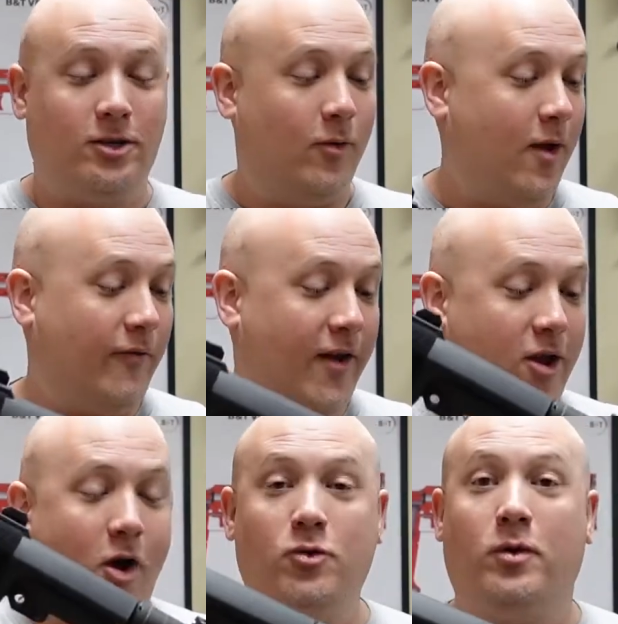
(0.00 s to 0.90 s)
So if I
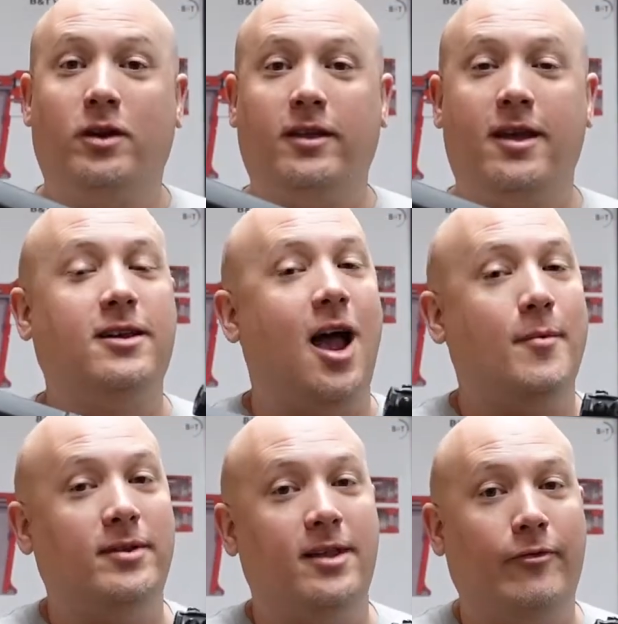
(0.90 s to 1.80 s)
owned one of these, I
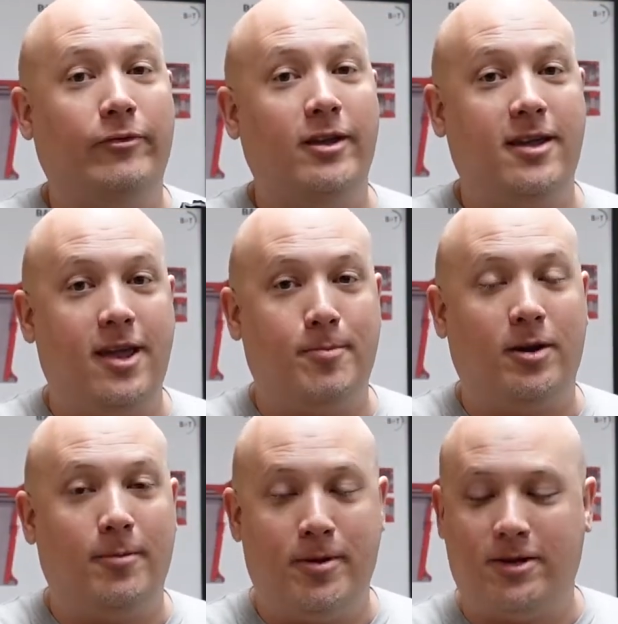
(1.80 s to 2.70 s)
would definitely keep
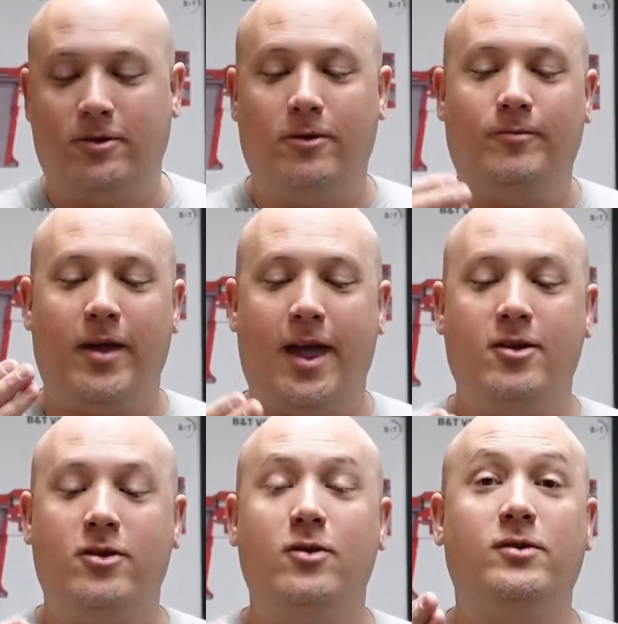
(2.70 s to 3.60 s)
it a pistol
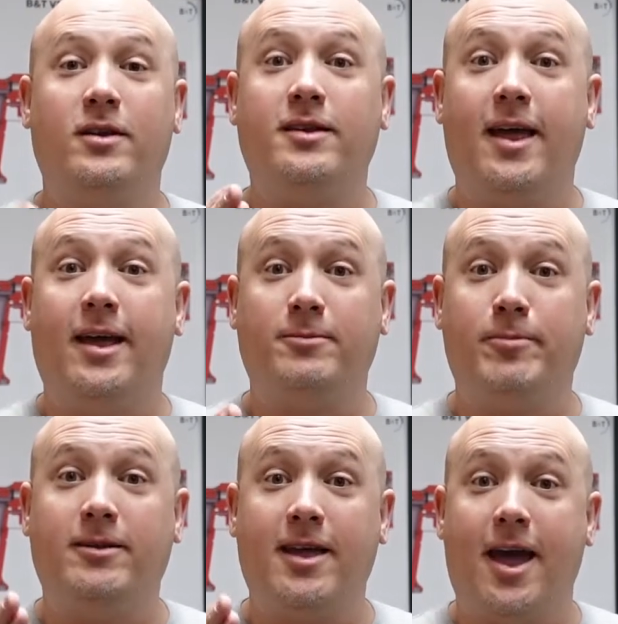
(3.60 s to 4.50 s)
and use this
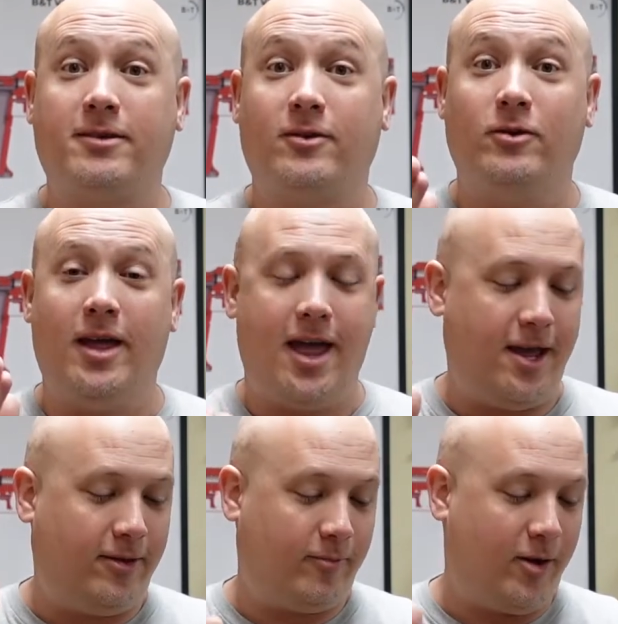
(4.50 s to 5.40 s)
SB Tactical
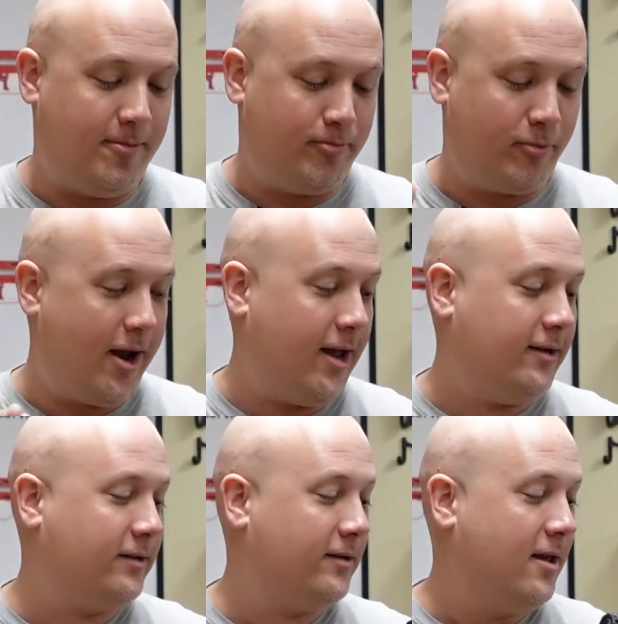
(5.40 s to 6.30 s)
A3
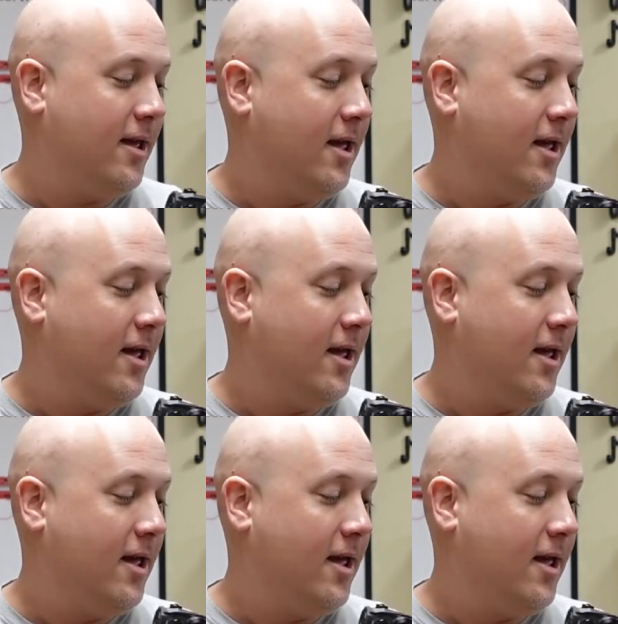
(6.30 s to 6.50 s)
brace.